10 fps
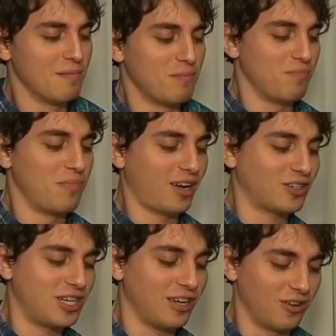my
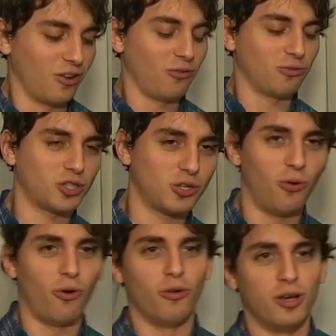back's getting a little
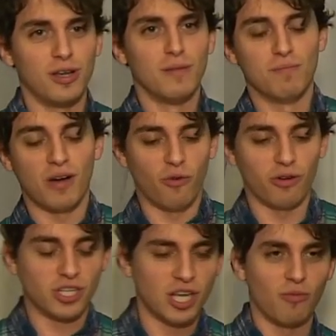sore, and my
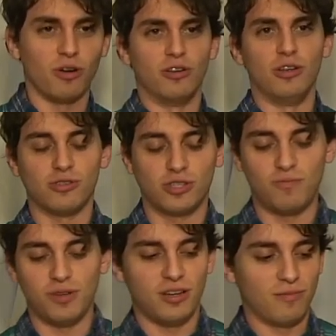voice ain't what it used to be,